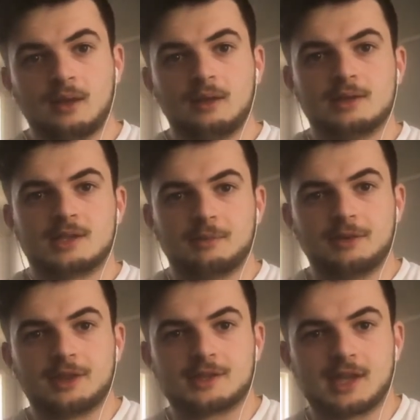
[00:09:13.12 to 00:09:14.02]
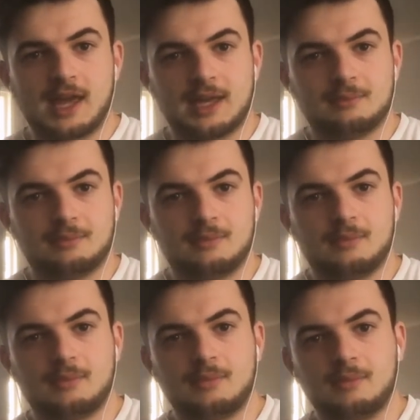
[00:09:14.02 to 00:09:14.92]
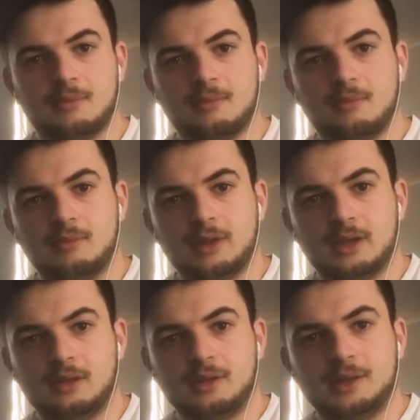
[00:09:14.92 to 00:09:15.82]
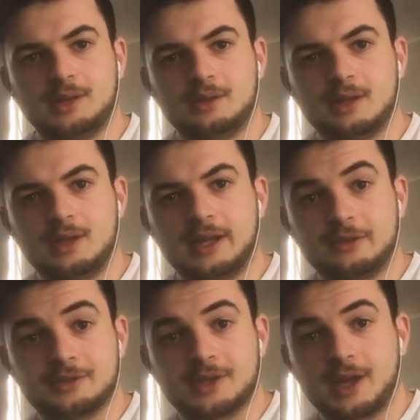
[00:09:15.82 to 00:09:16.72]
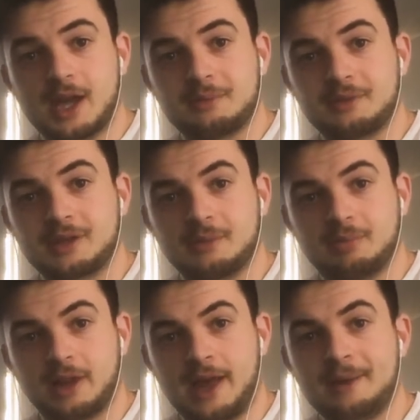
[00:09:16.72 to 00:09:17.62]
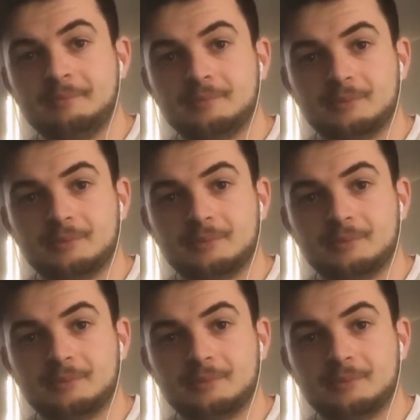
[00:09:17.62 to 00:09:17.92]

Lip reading: some of the same little niggles that I had with Kablam,